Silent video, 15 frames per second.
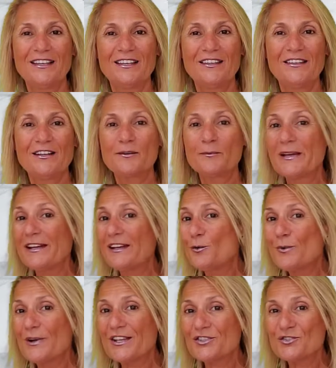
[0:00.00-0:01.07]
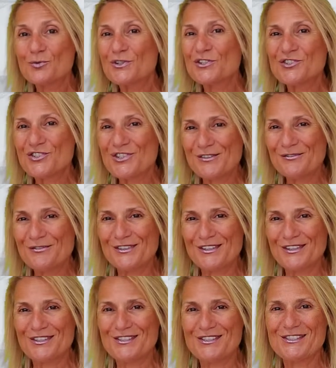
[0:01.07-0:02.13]
There are many ways to achieve
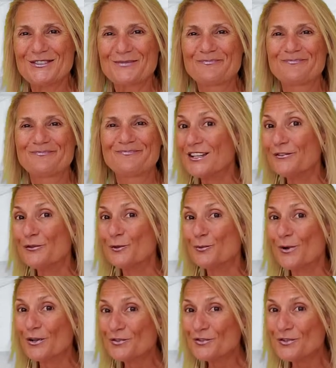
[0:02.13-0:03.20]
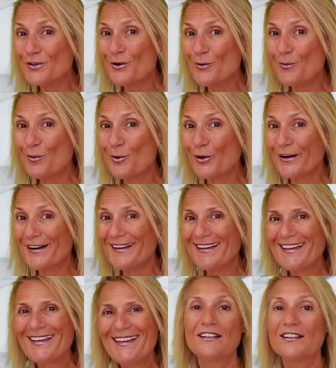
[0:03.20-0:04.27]
this. If you want to know more,
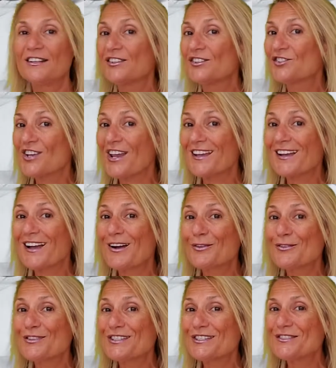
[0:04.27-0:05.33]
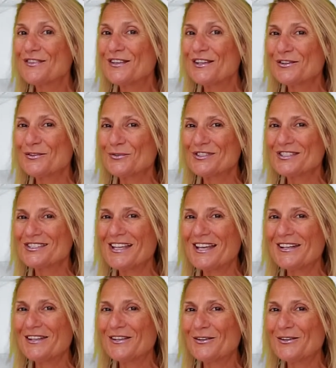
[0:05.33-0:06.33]
check out these videos: Selling